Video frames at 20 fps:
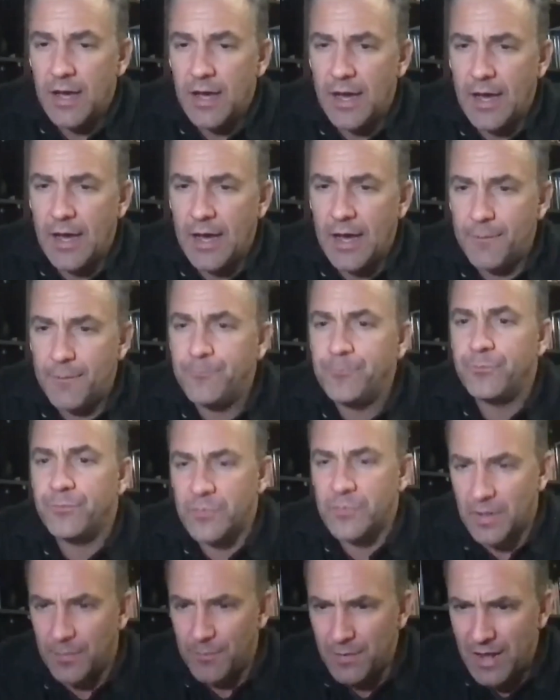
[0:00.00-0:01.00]

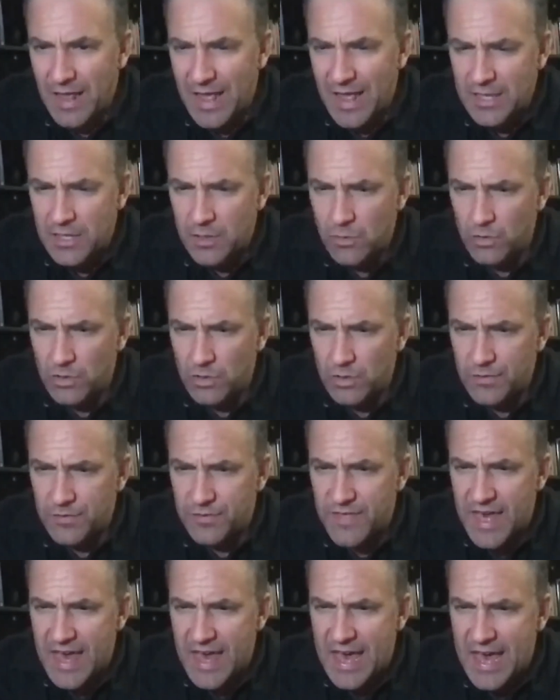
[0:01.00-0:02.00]
I'm liking all
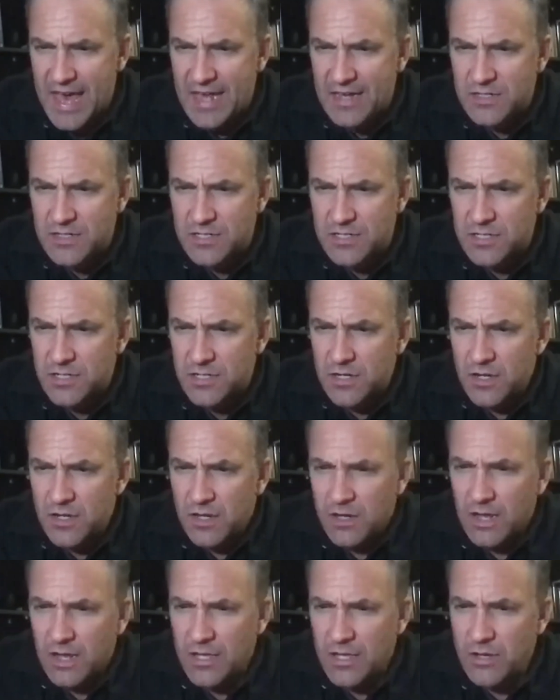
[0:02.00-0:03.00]
of that.
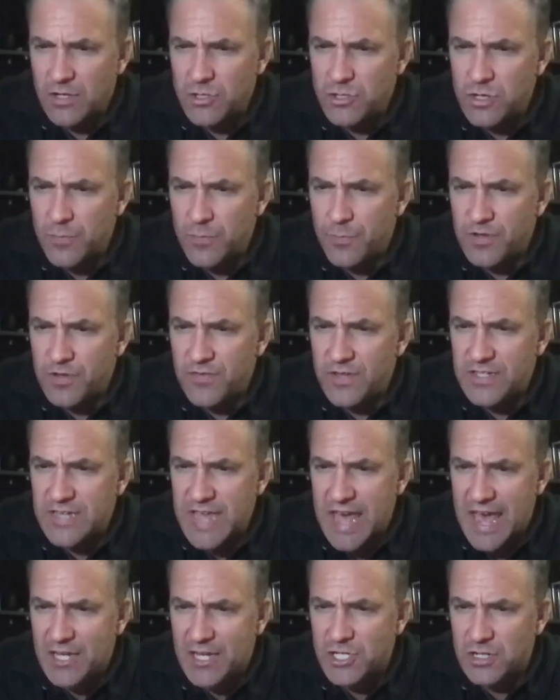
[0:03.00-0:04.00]
Can you undo a
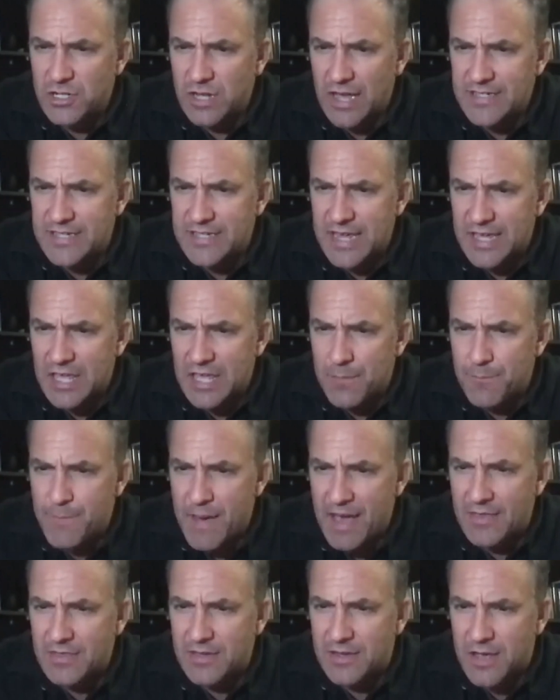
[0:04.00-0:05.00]
previous action like taking
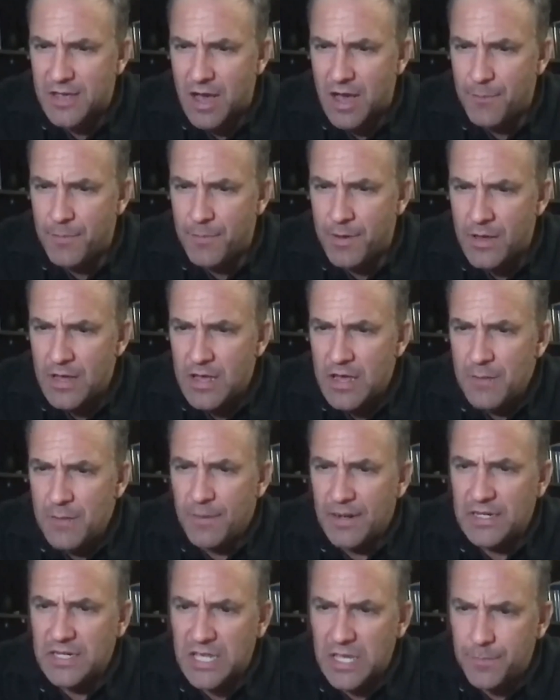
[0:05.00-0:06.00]
back the cub,
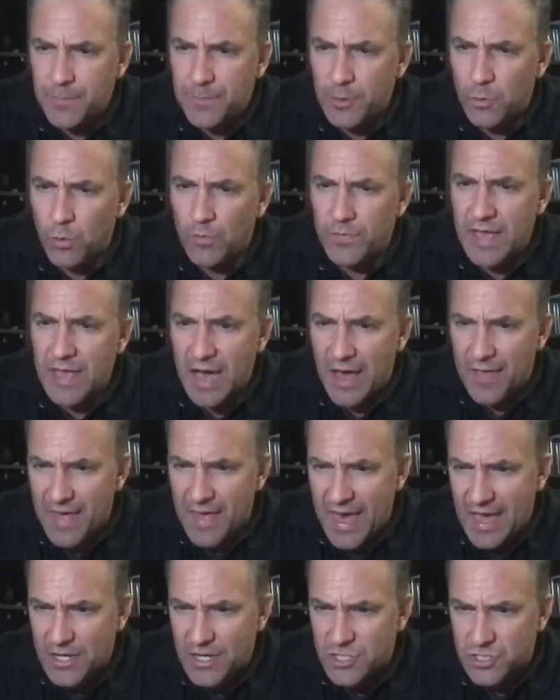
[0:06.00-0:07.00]
but keeping all the
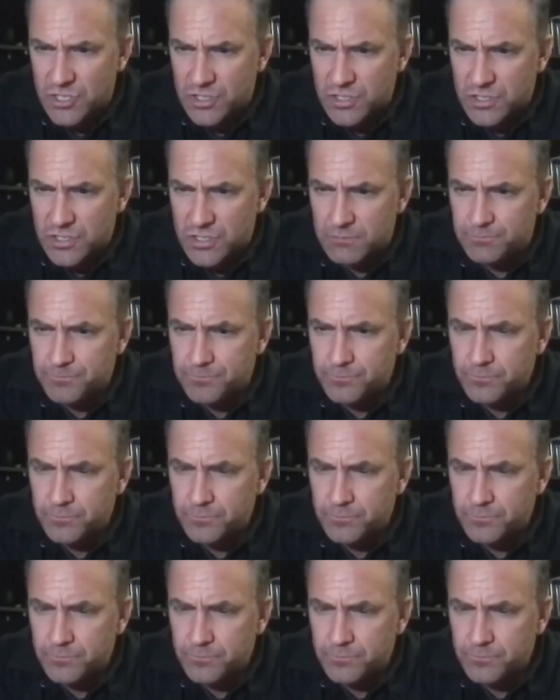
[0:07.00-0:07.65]
other actions?